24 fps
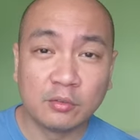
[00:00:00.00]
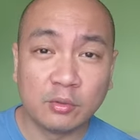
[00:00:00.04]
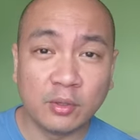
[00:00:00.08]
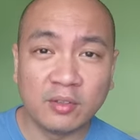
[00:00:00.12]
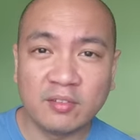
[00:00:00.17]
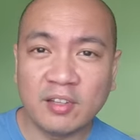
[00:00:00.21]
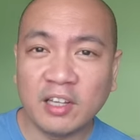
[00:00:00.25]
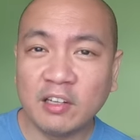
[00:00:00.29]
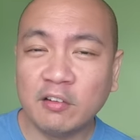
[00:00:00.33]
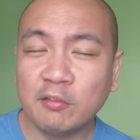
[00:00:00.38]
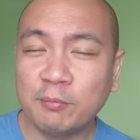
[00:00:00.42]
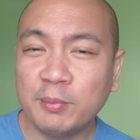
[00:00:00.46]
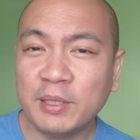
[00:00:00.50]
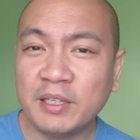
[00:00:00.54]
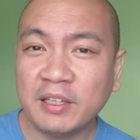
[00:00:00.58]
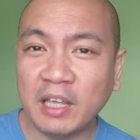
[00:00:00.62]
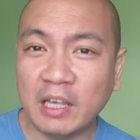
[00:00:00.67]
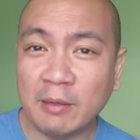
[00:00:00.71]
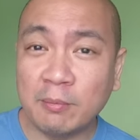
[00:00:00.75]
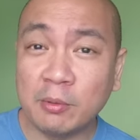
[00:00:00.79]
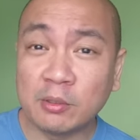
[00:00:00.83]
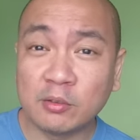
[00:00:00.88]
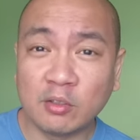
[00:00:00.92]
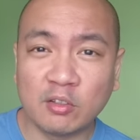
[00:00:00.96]
So instead of
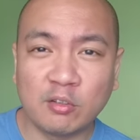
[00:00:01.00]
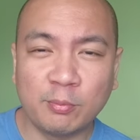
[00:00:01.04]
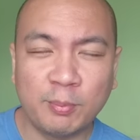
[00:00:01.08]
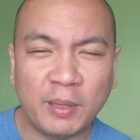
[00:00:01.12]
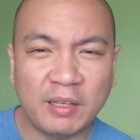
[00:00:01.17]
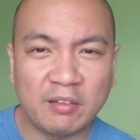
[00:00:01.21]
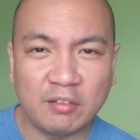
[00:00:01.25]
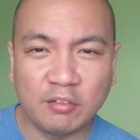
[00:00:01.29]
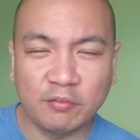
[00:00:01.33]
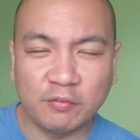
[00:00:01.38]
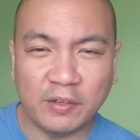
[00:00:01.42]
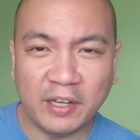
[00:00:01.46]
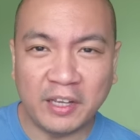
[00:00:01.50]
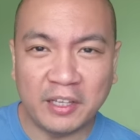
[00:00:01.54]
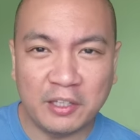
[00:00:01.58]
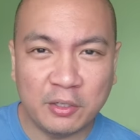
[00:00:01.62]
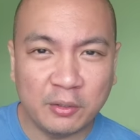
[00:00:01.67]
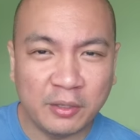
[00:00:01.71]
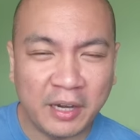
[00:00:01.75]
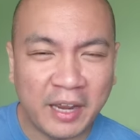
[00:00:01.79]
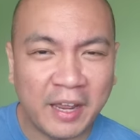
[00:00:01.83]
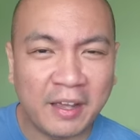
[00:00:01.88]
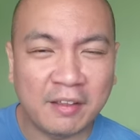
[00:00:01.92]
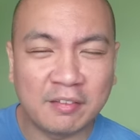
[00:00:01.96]
being able to specify
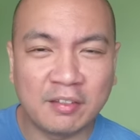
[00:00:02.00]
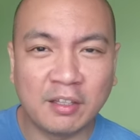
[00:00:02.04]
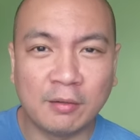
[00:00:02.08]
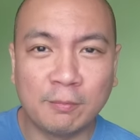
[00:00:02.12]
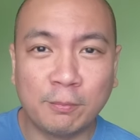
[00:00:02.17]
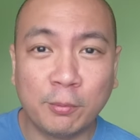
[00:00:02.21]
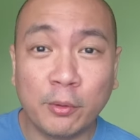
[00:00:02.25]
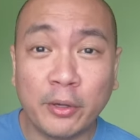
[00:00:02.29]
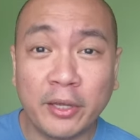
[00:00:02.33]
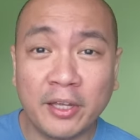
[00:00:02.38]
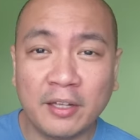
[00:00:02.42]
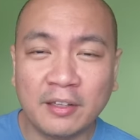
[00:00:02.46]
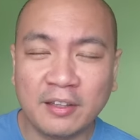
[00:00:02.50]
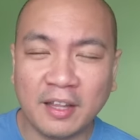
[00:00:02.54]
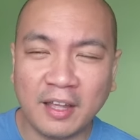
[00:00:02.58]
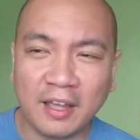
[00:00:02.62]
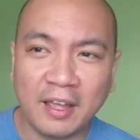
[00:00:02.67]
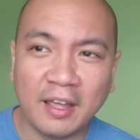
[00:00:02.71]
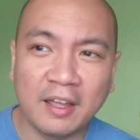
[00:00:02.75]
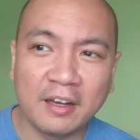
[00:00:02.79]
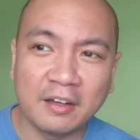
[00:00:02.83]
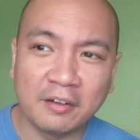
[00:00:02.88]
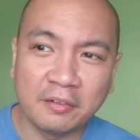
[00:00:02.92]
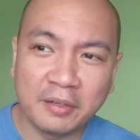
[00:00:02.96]
your exit point
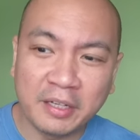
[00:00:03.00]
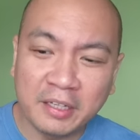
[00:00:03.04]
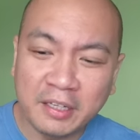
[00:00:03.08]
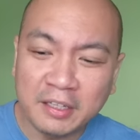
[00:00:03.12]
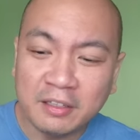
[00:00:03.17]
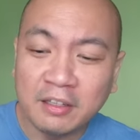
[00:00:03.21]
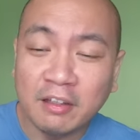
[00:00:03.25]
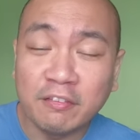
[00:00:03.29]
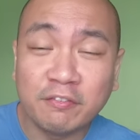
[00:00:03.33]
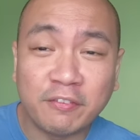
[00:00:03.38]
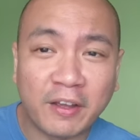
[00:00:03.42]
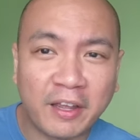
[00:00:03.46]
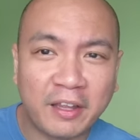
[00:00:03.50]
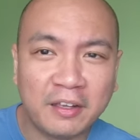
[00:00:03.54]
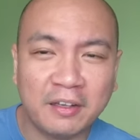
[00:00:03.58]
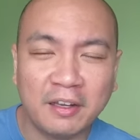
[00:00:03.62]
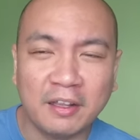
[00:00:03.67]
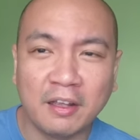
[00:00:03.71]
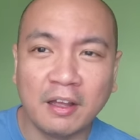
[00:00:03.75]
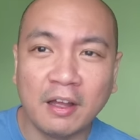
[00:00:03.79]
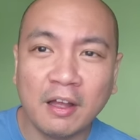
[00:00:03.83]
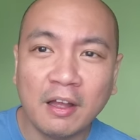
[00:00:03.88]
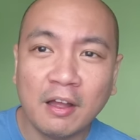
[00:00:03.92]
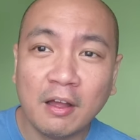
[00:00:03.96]
and really
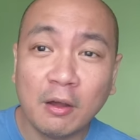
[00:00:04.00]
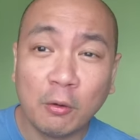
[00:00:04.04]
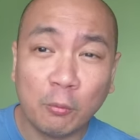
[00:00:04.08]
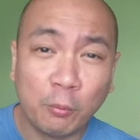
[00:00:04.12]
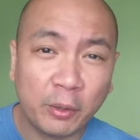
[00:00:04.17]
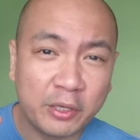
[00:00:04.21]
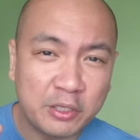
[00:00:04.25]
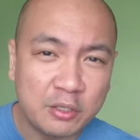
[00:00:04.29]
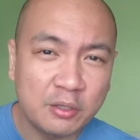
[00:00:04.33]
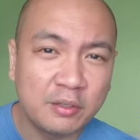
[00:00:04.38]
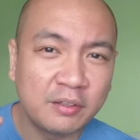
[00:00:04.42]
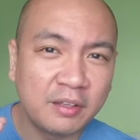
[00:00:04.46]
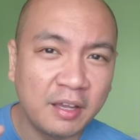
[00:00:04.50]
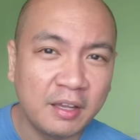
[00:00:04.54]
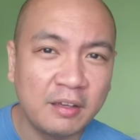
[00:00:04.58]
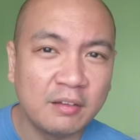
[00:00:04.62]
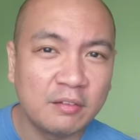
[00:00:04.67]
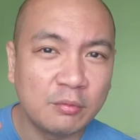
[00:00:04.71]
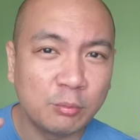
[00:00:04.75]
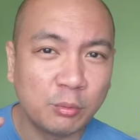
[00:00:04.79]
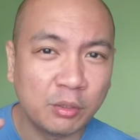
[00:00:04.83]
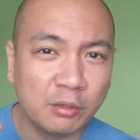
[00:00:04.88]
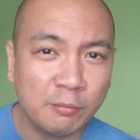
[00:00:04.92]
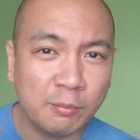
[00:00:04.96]
defining what your
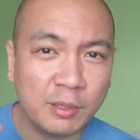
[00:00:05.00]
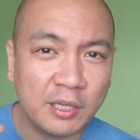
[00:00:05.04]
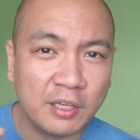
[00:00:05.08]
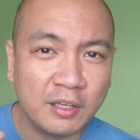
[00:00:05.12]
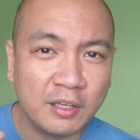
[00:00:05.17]
gains would